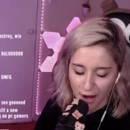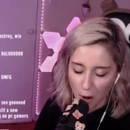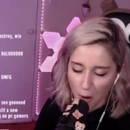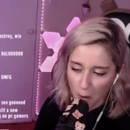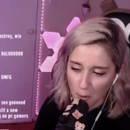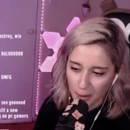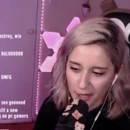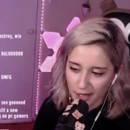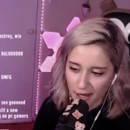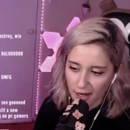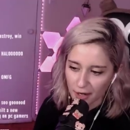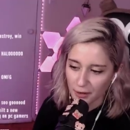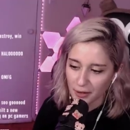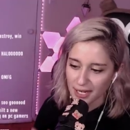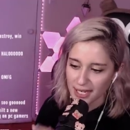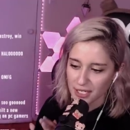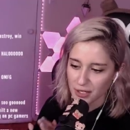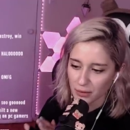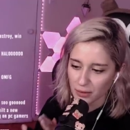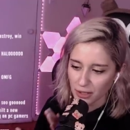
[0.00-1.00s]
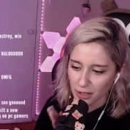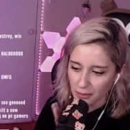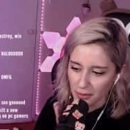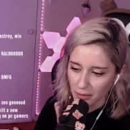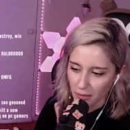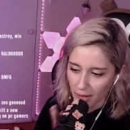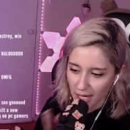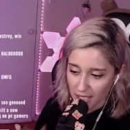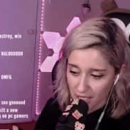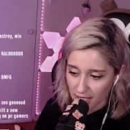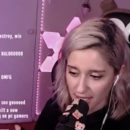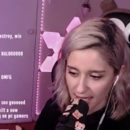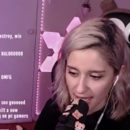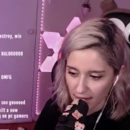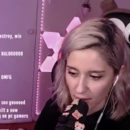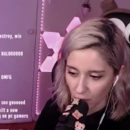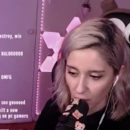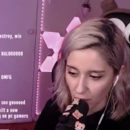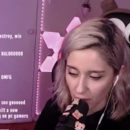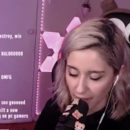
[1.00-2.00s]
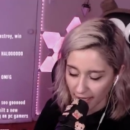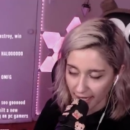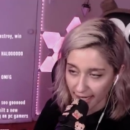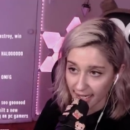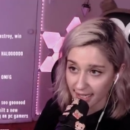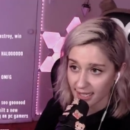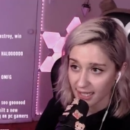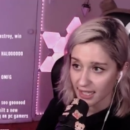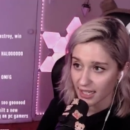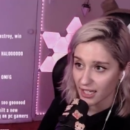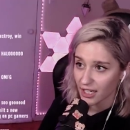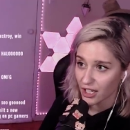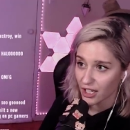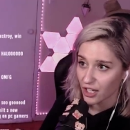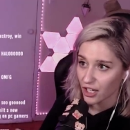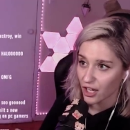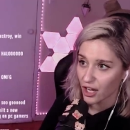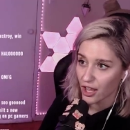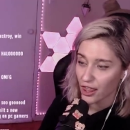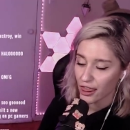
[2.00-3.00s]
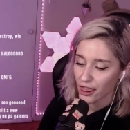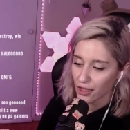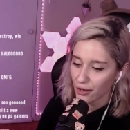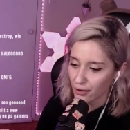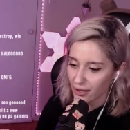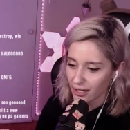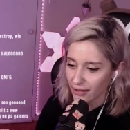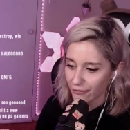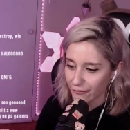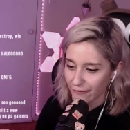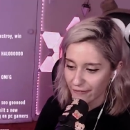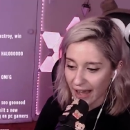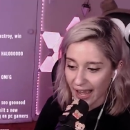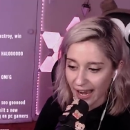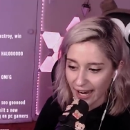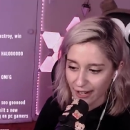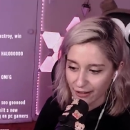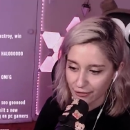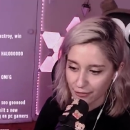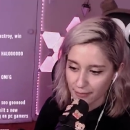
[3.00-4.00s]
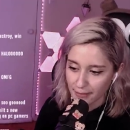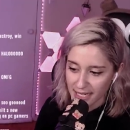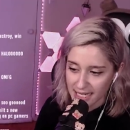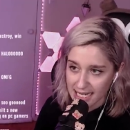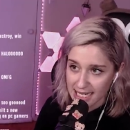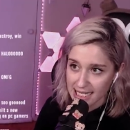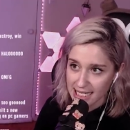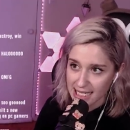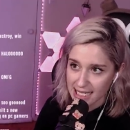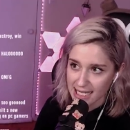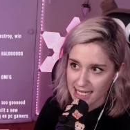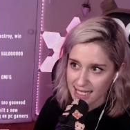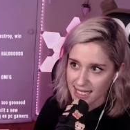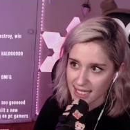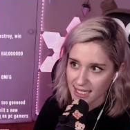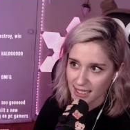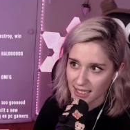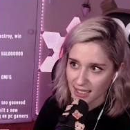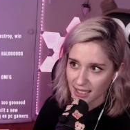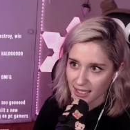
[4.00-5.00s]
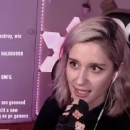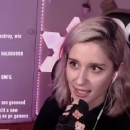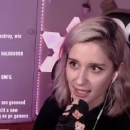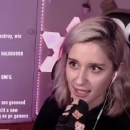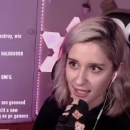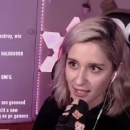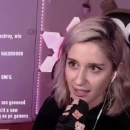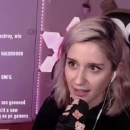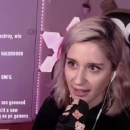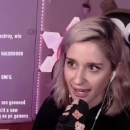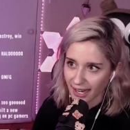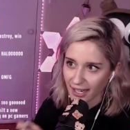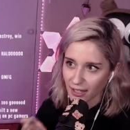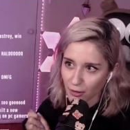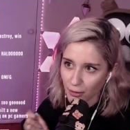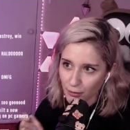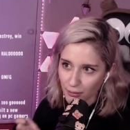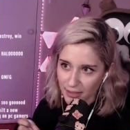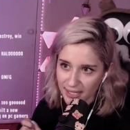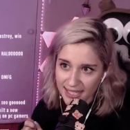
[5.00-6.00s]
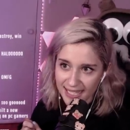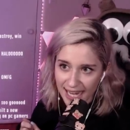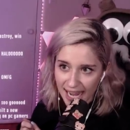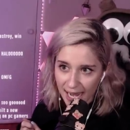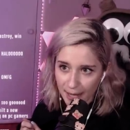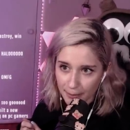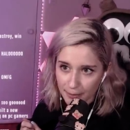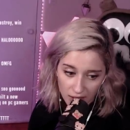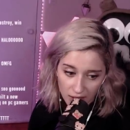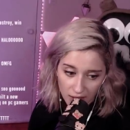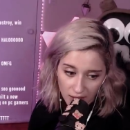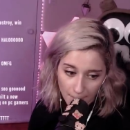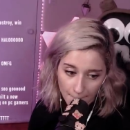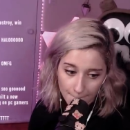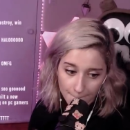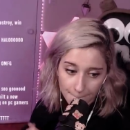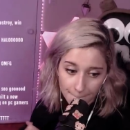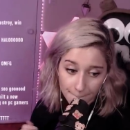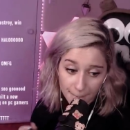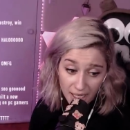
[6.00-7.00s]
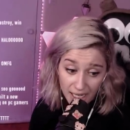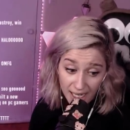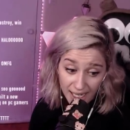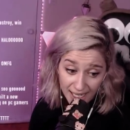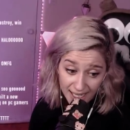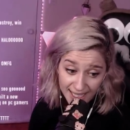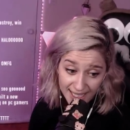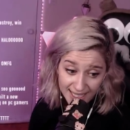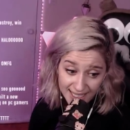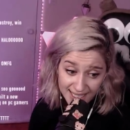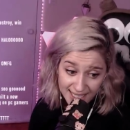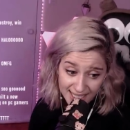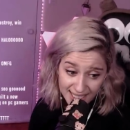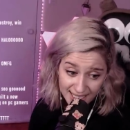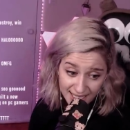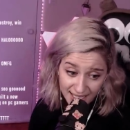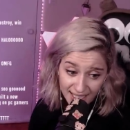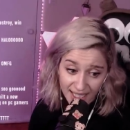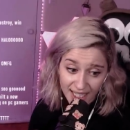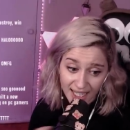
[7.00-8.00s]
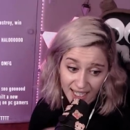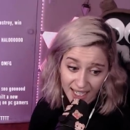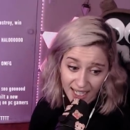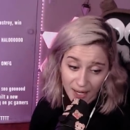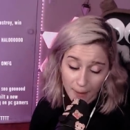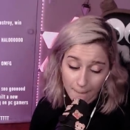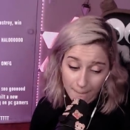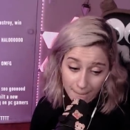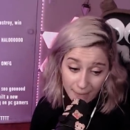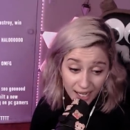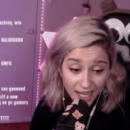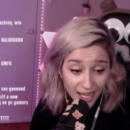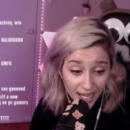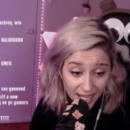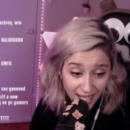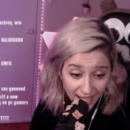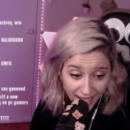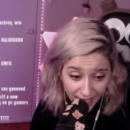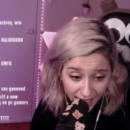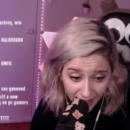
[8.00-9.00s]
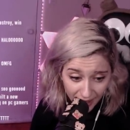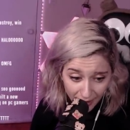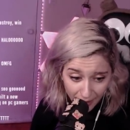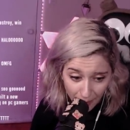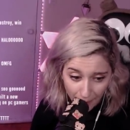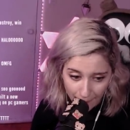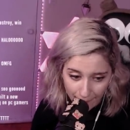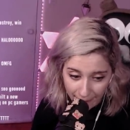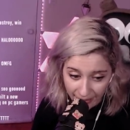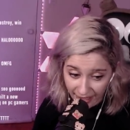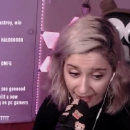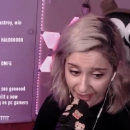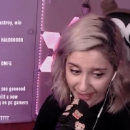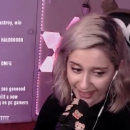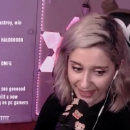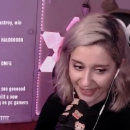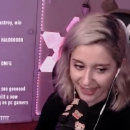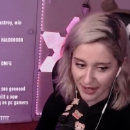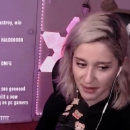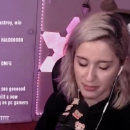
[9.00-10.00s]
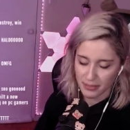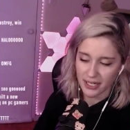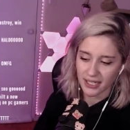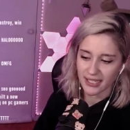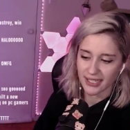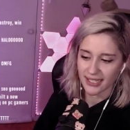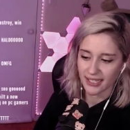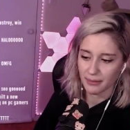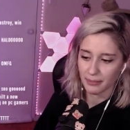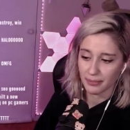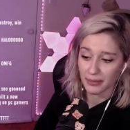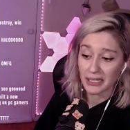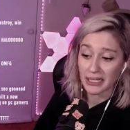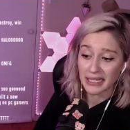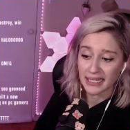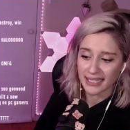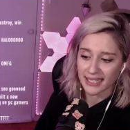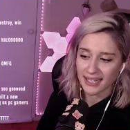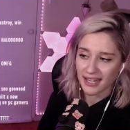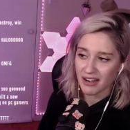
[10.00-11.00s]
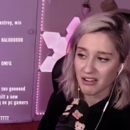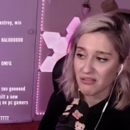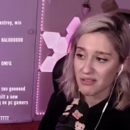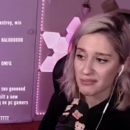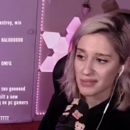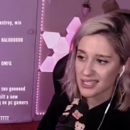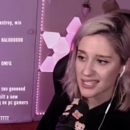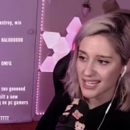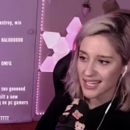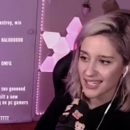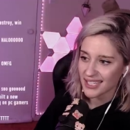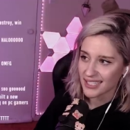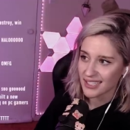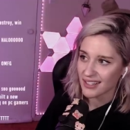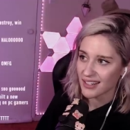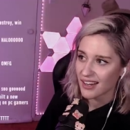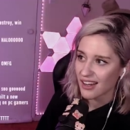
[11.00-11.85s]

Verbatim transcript: Oh my god. Okay, so we're gonna be watching that whole like 35 minutes Halo recap. But, but, but, but, but. Oh, I'm excited.